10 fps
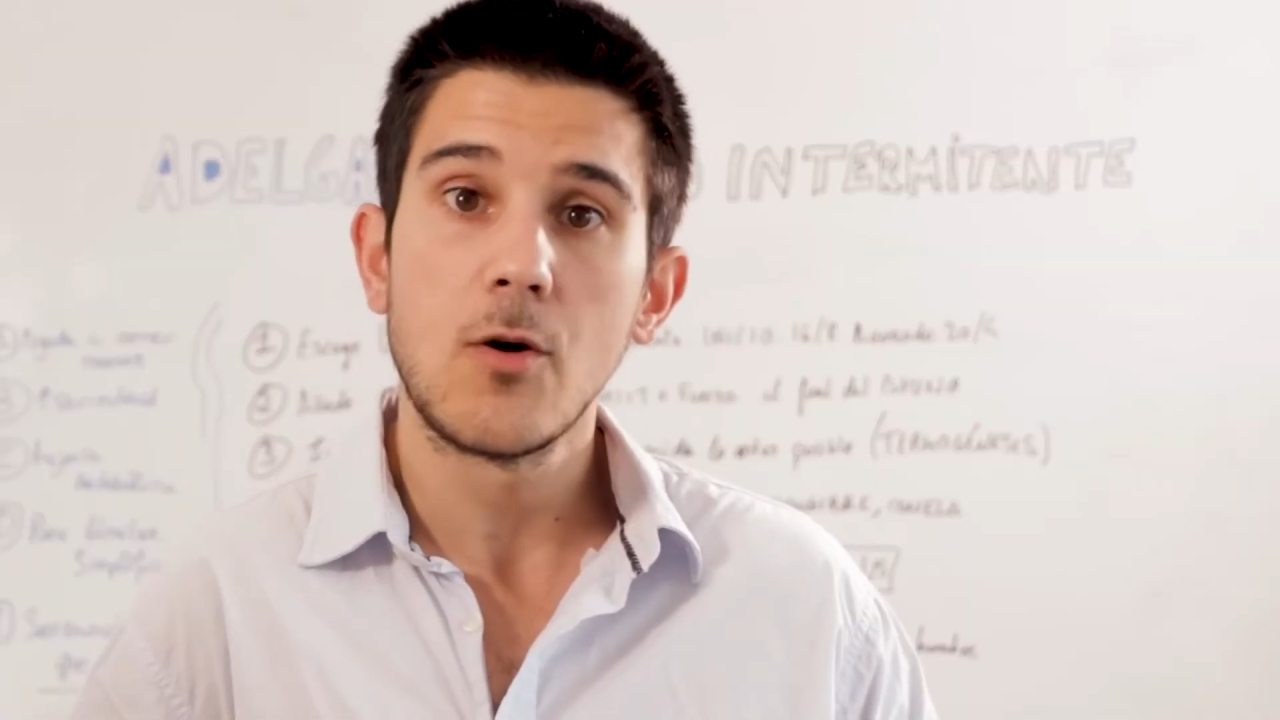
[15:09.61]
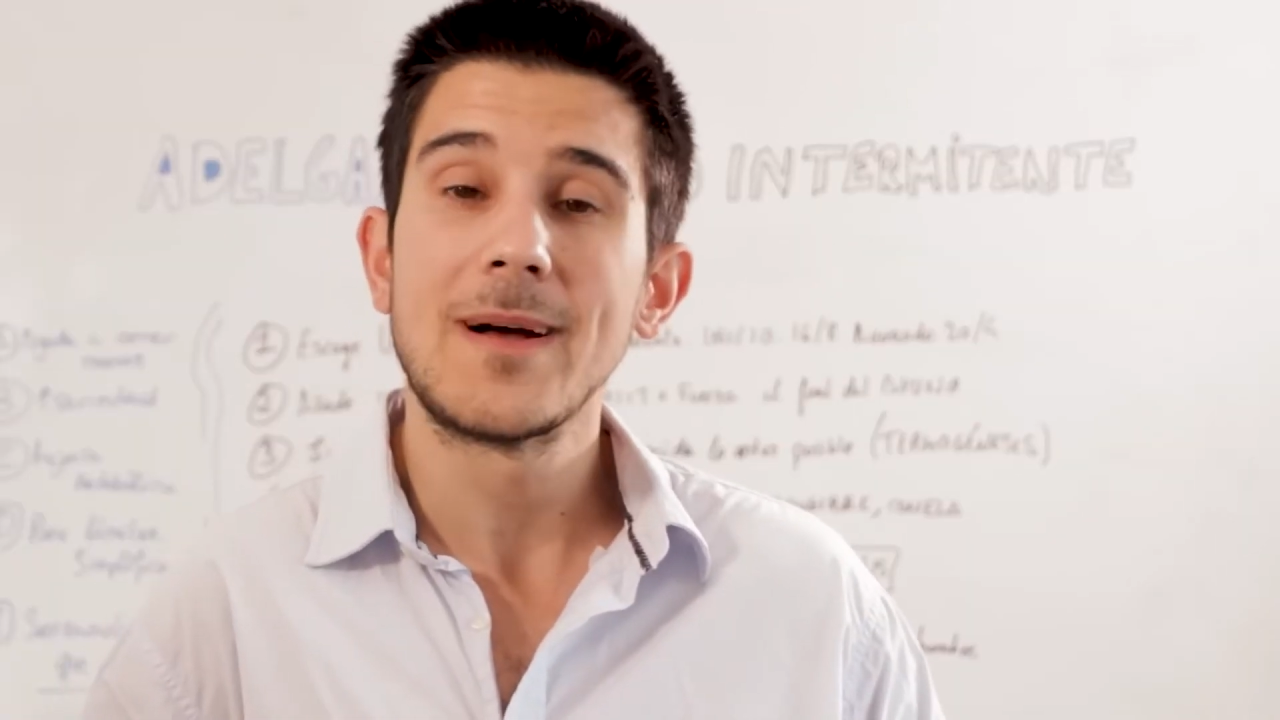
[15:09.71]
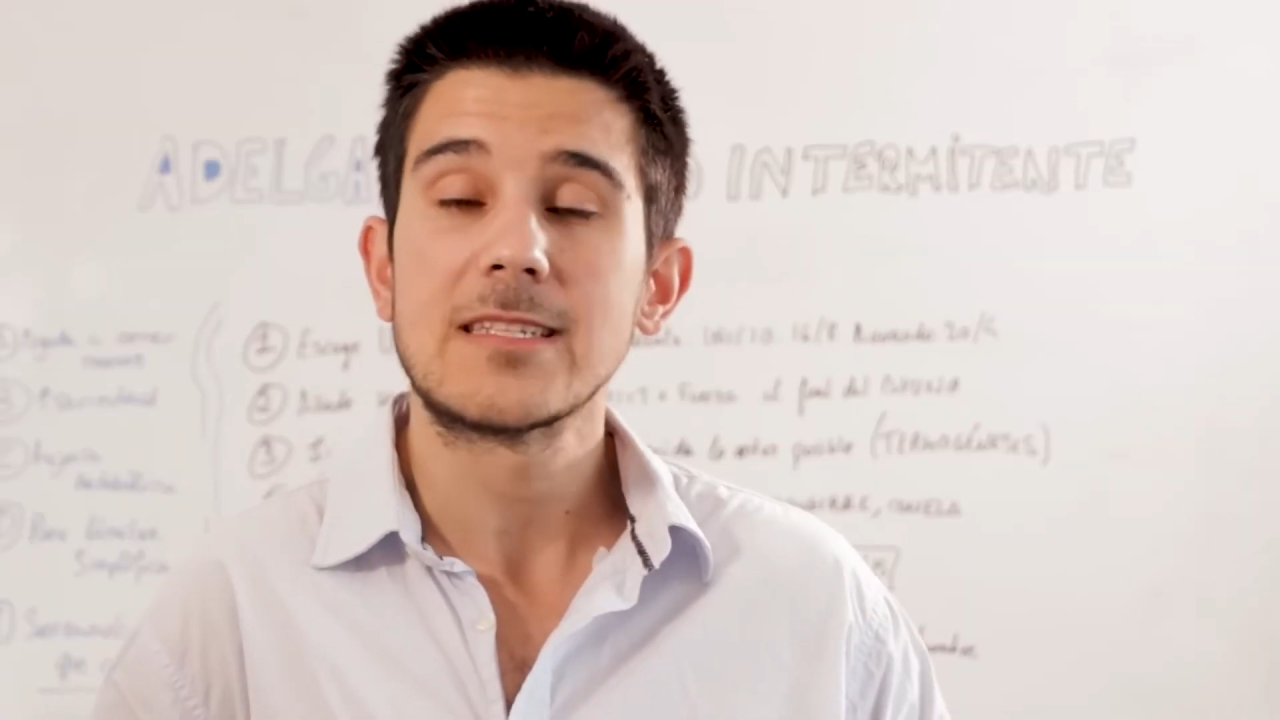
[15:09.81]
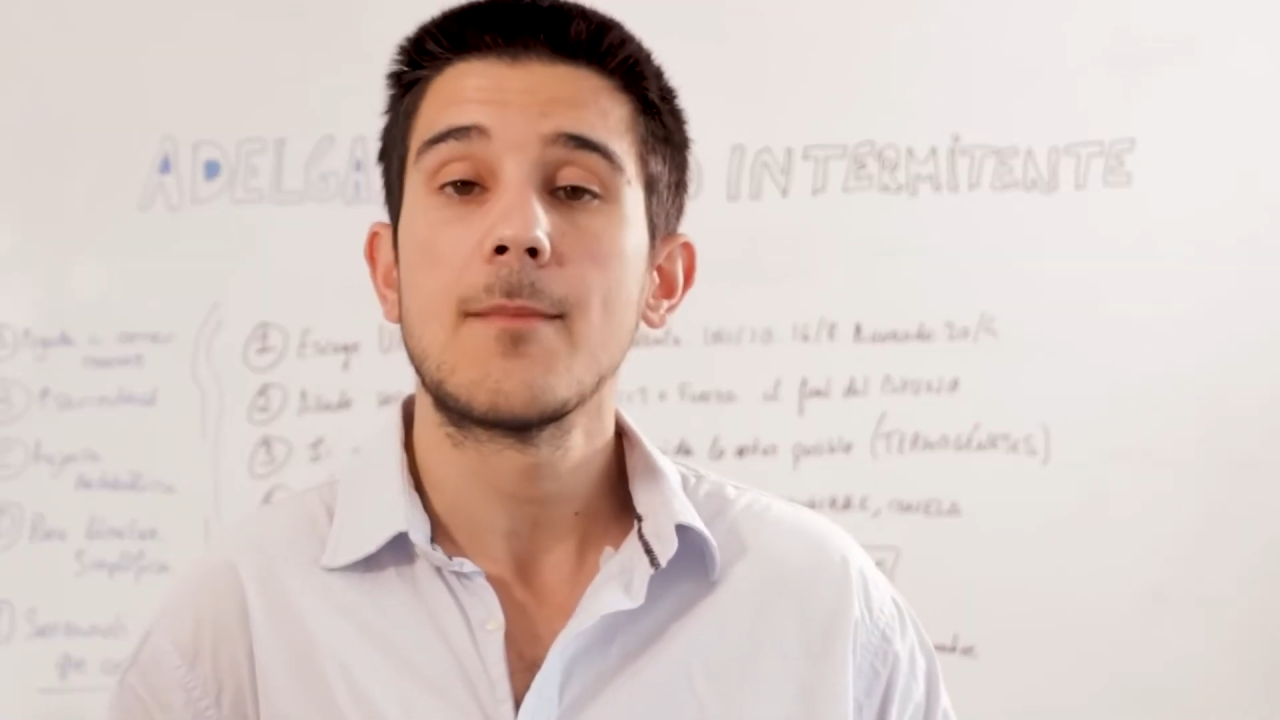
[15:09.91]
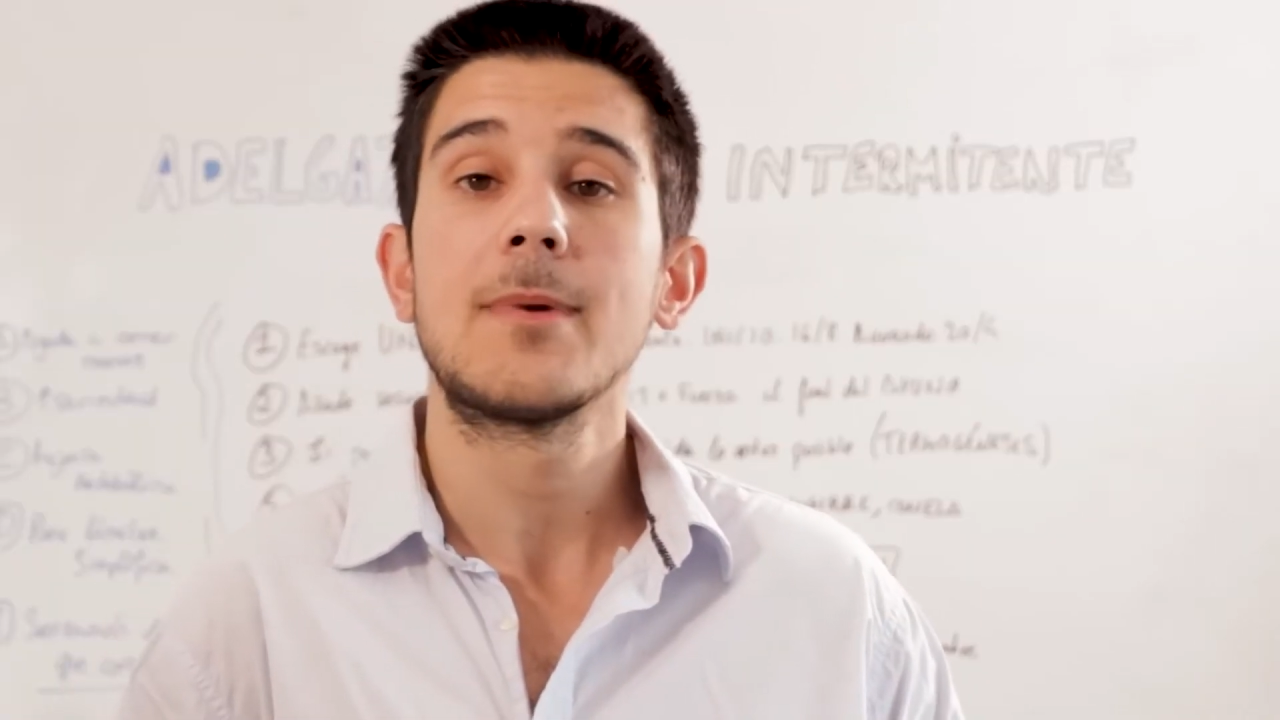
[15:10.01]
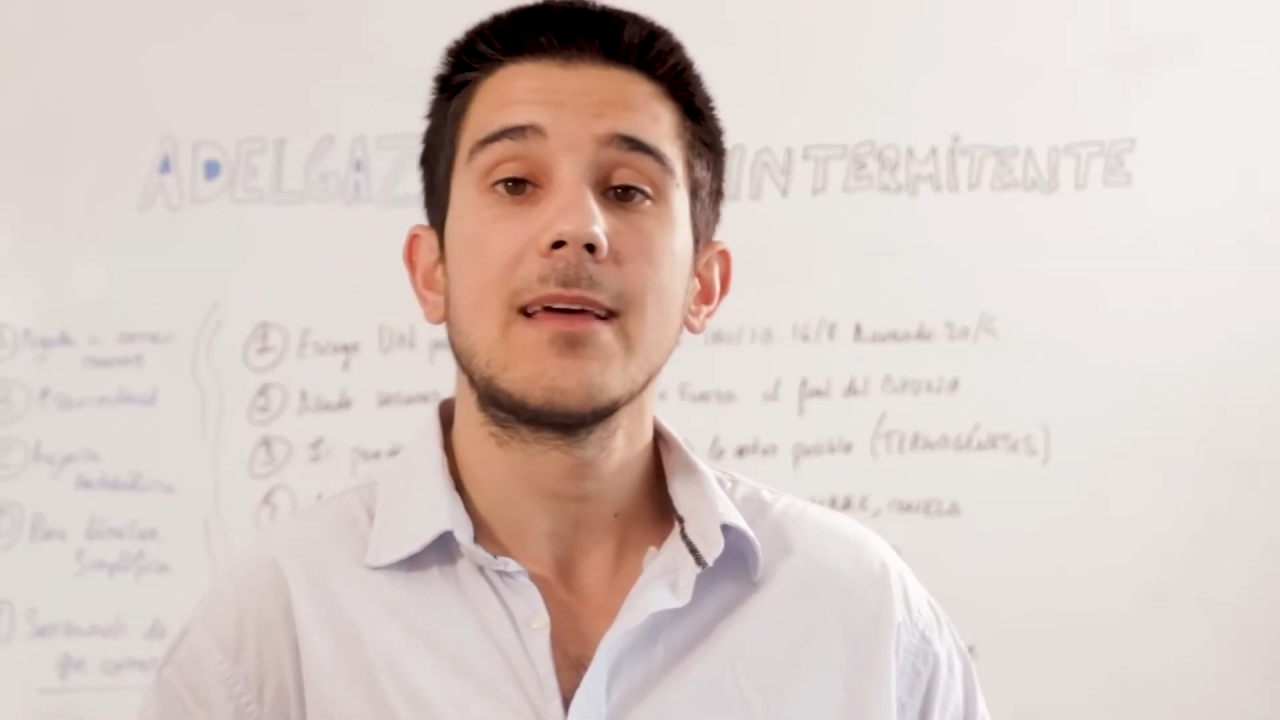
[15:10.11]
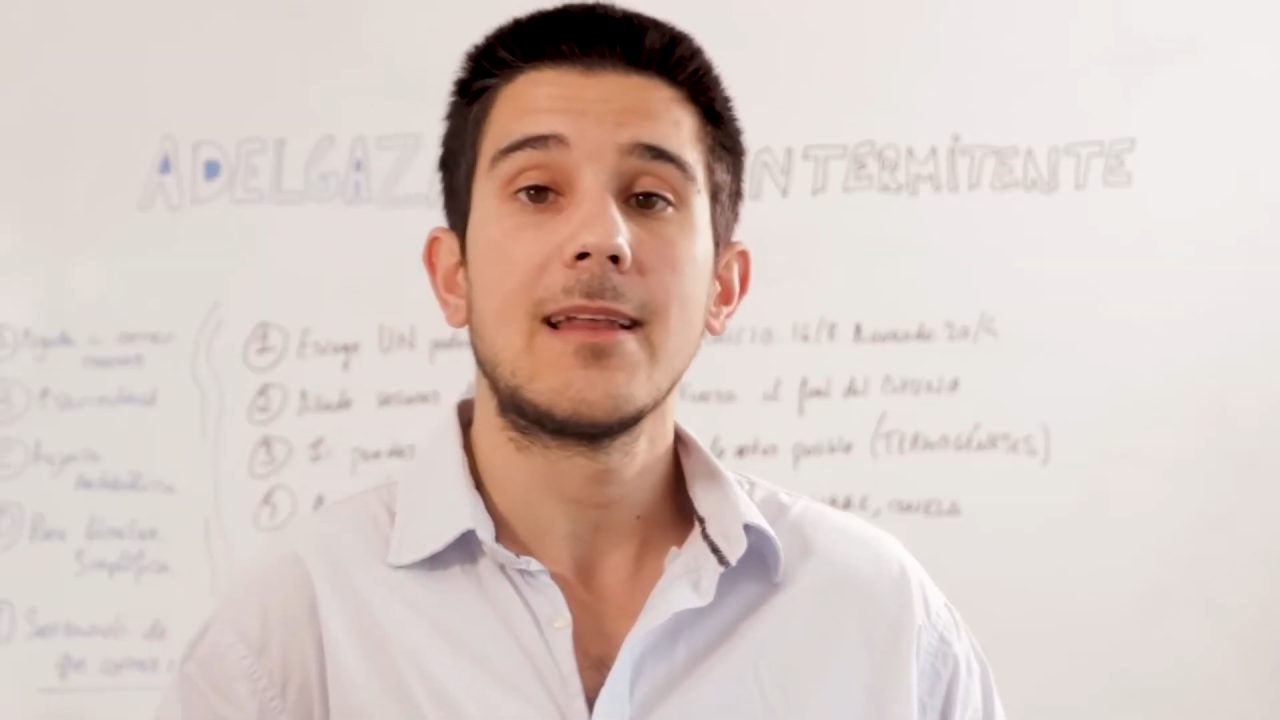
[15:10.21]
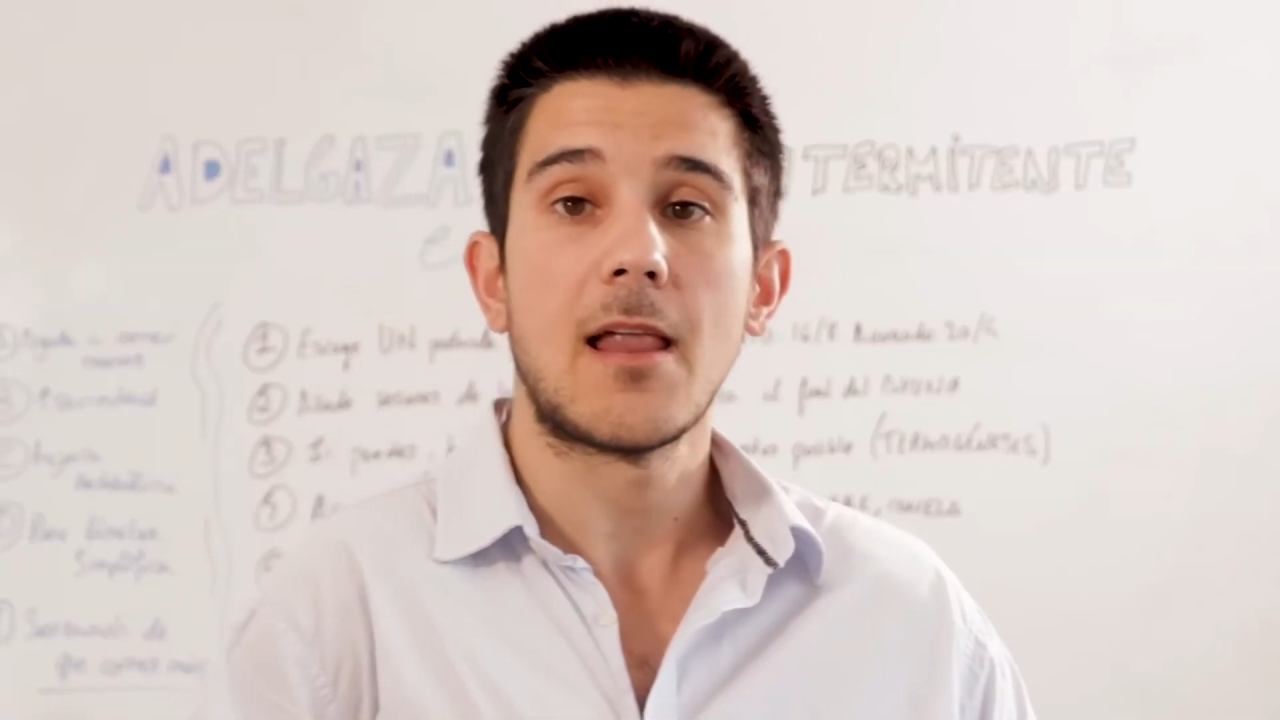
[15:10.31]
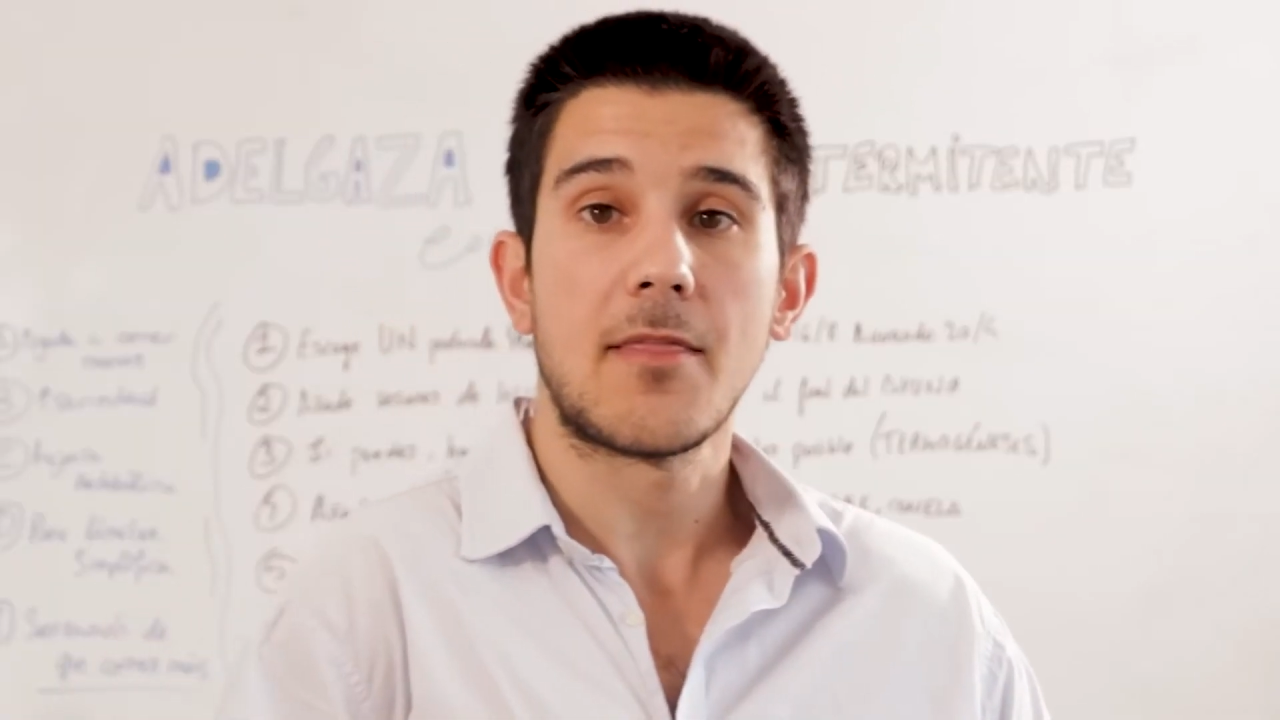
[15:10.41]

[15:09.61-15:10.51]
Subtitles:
at dinner than